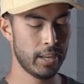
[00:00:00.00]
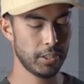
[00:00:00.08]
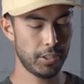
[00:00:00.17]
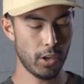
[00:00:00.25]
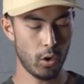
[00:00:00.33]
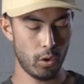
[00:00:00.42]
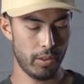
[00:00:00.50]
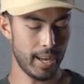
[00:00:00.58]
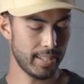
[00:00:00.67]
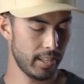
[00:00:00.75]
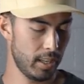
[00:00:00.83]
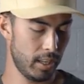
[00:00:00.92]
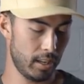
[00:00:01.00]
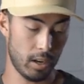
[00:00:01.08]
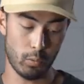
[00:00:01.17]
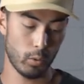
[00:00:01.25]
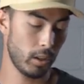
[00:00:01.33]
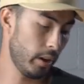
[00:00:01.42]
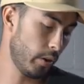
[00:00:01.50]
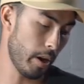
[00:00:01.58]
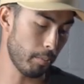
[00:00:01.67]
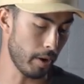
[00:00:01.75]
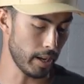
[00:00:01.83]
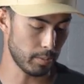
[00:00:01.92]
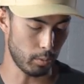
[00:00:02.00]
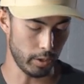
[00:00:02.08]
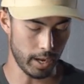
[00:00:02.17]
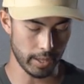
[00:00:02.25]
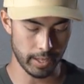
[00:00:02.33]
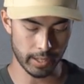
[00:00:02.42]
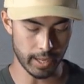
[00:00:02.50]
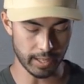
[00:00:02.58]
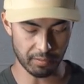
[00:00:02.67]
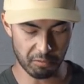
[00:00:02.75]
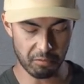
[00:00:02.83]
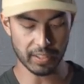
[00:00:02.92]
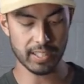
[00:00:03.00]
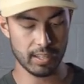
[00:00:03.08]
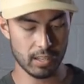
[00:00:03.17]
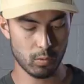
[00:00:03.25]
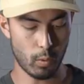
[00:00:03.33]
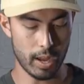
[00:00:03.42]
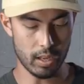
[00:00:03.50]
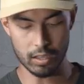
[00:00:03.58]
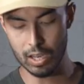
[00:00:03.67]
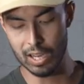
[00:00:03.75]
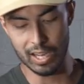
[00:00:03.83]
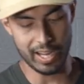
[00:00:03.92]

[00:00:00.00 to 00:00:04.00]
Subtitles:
So that's a really great price point. I think that fits this well.